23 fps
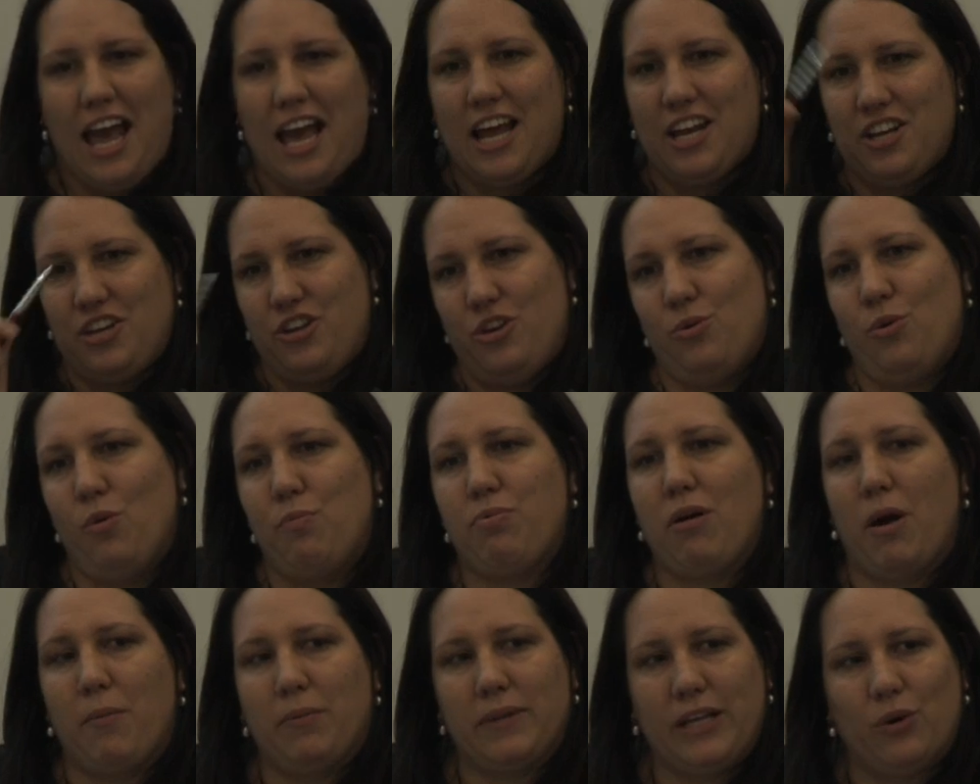And you
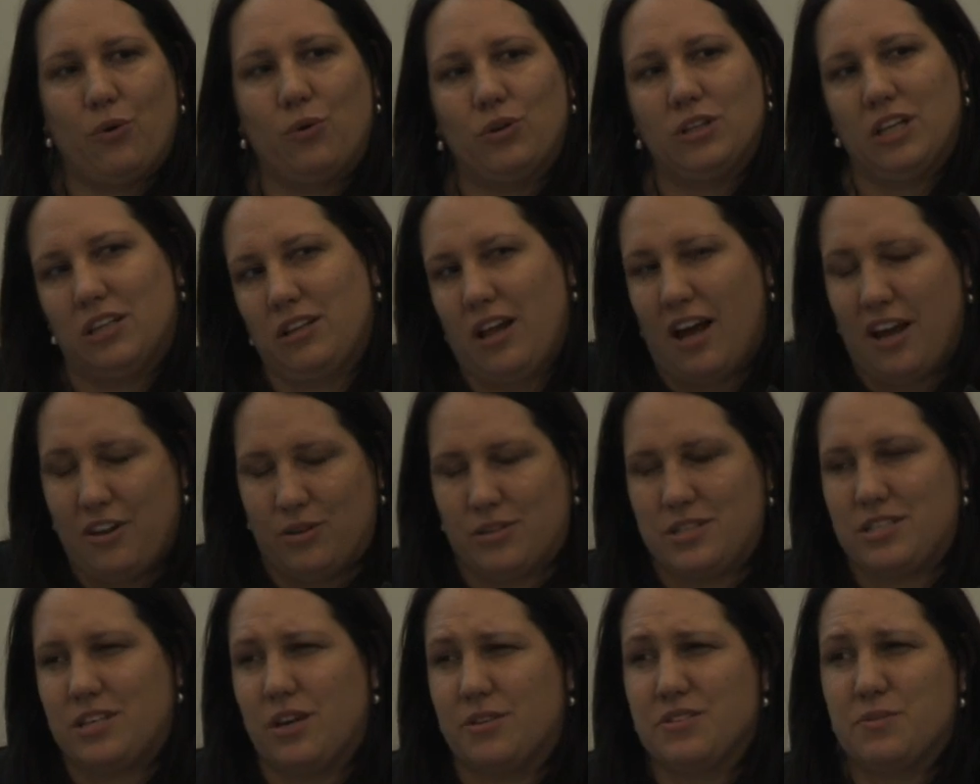will probably all align
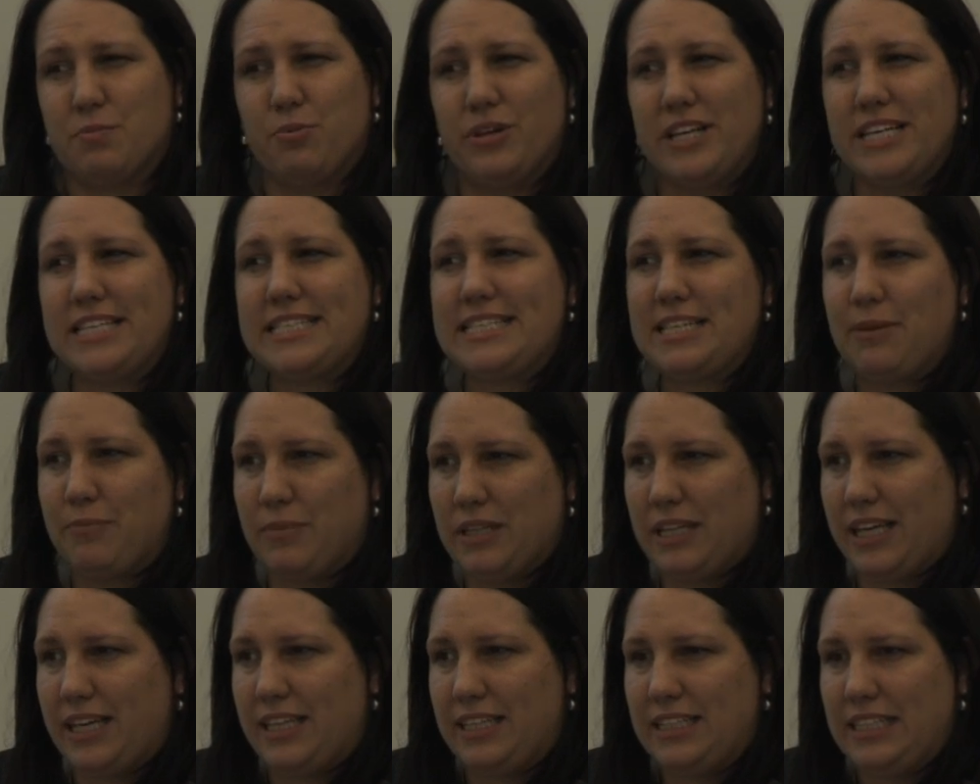yourselves pretty
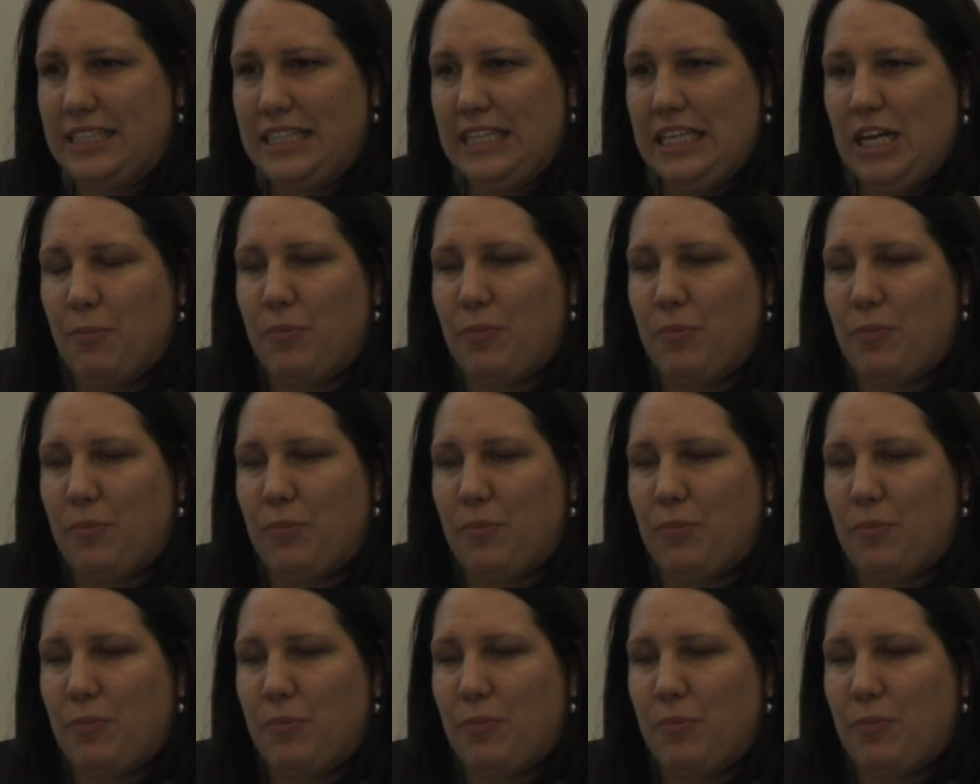similarly.